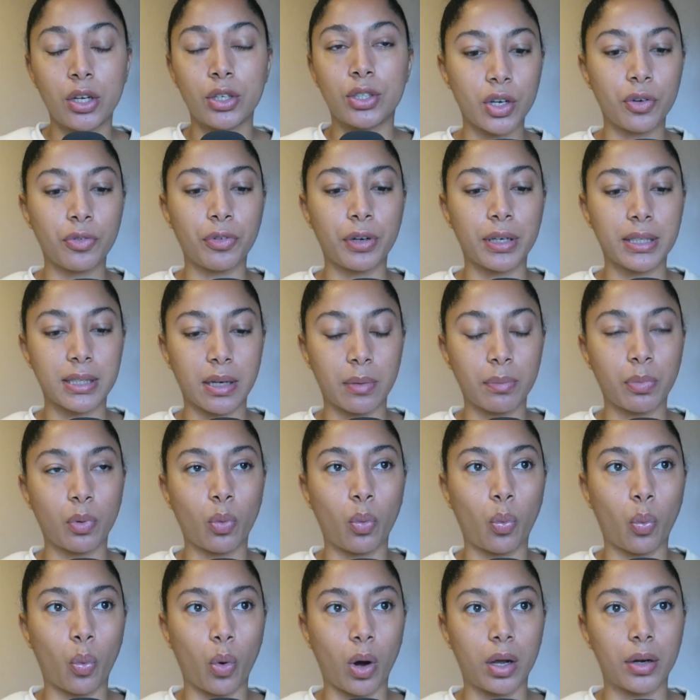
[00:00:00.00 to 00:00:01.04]
So, for
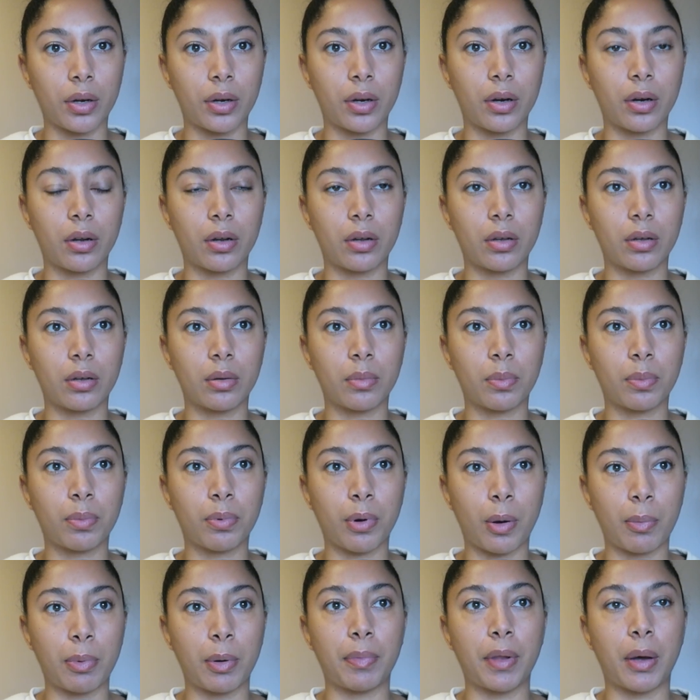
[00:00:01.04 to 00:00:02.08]
example, one
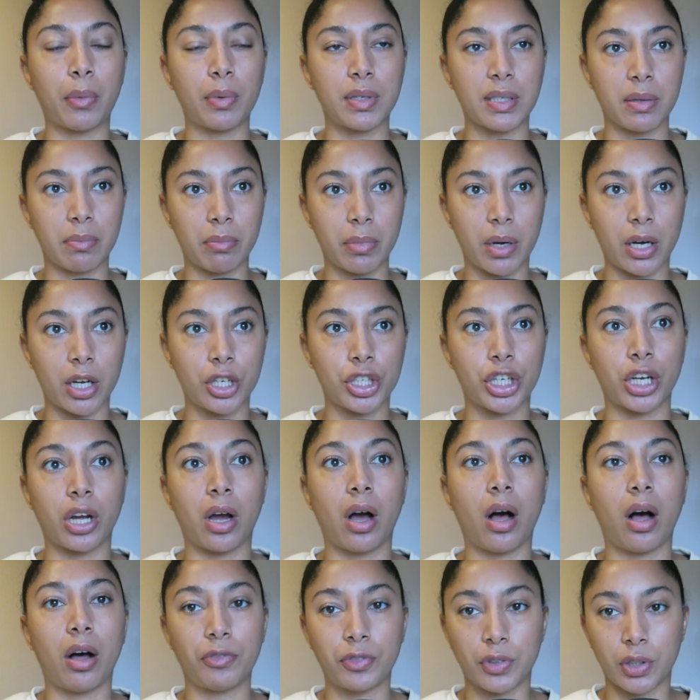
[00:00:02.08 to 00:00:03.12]
problem that was emerging
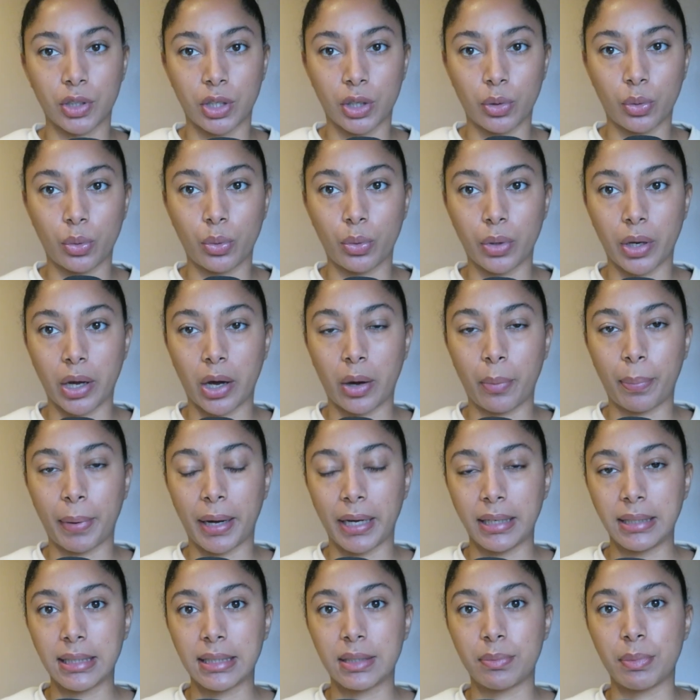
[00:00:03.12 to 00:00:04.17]
after the Hu
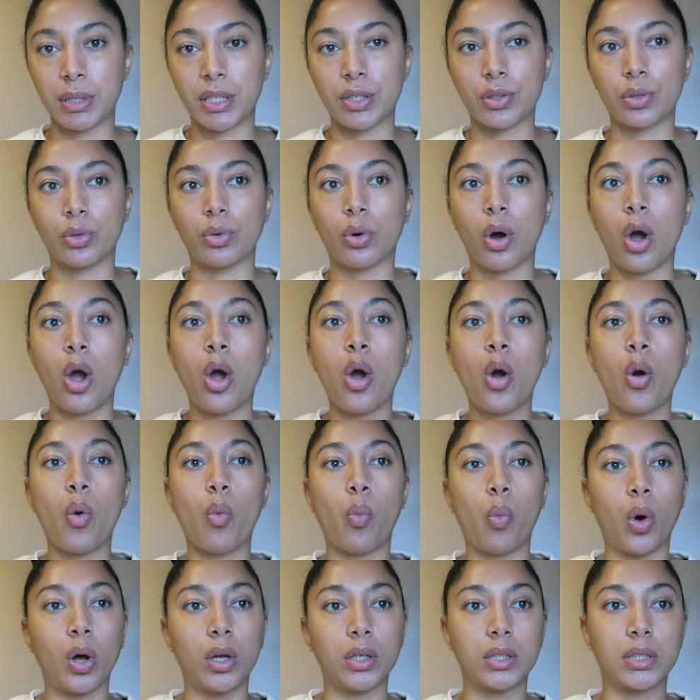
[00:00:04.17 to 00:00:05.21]
Yaobang dismissal
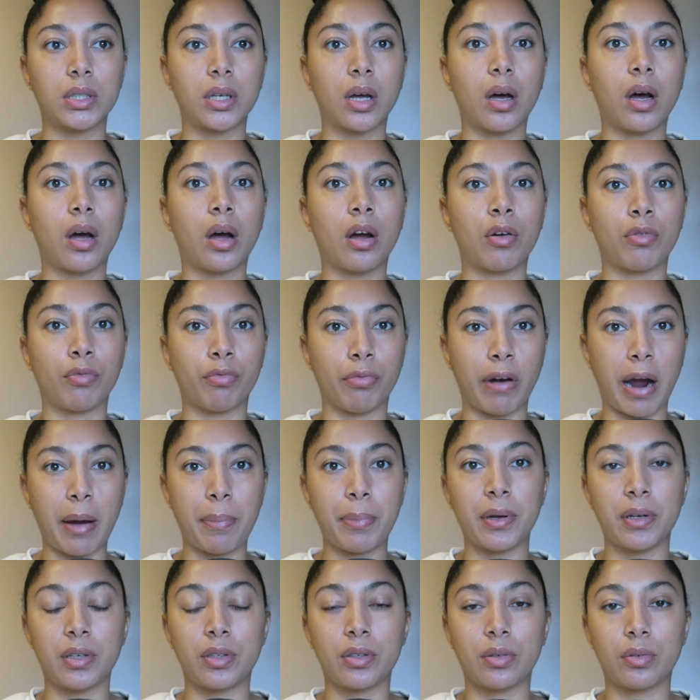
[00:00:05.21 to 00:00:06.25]
was a
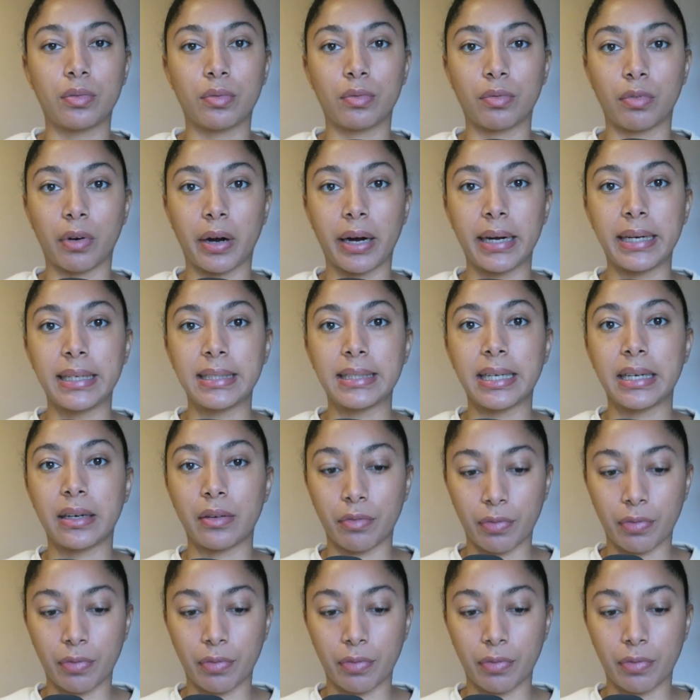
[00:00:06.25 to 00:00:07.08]
rapid rise in